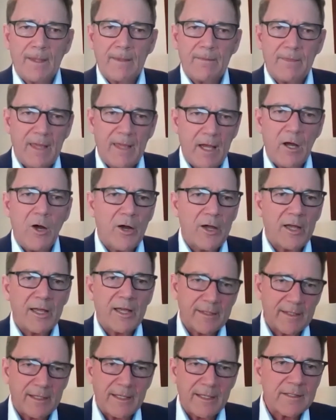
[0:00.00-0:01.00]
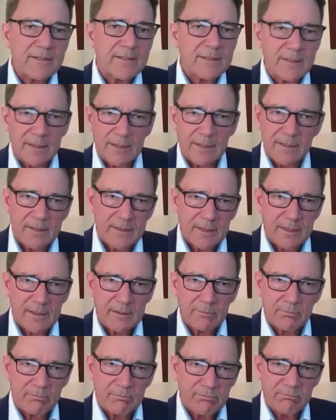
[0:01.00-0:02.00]
there are other incidents,
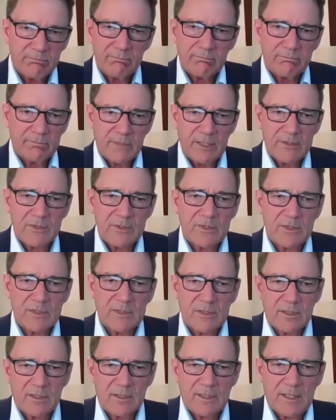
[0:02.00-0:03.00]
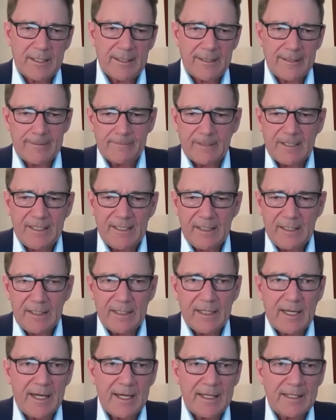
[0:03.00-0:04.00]
and most
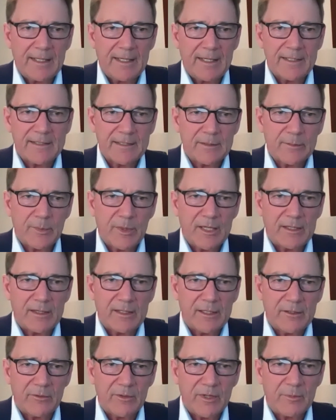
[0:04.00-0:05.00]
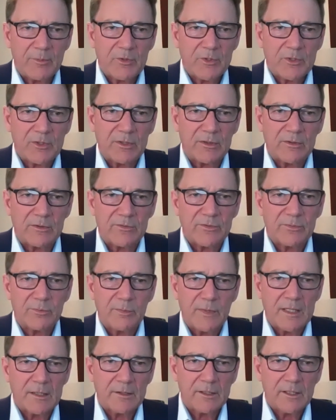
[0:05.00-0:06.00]
clearly highlighted by the eruption of
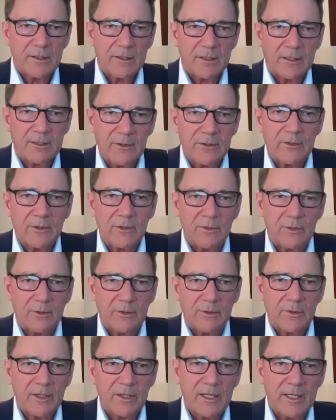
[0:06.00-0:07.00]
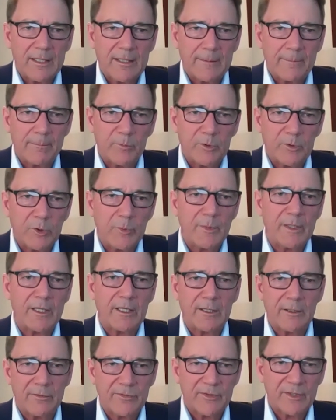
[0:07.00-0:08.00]
Mount Nyiragongo
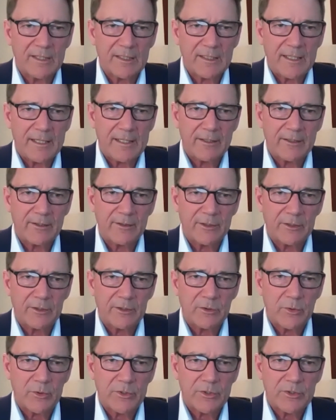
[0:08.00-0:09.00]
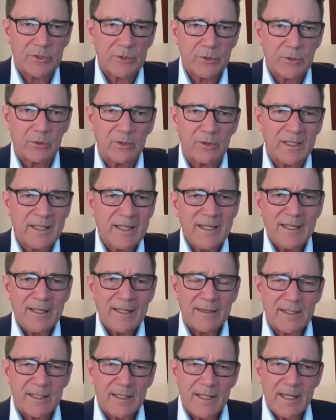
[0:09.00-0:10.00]
looming over the lake on the north shore.
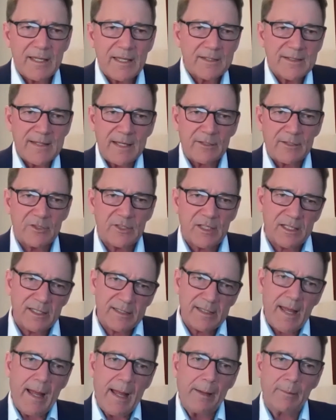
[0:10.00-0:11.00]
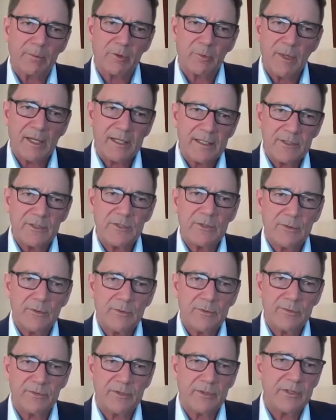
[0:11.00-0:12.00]
The lake is actually dammed by
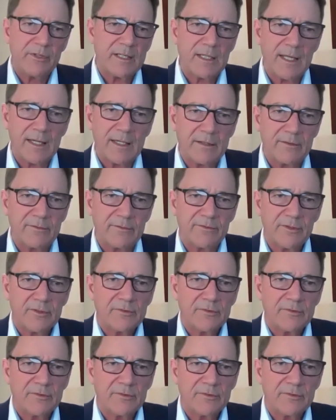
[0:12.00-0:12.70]
2 very live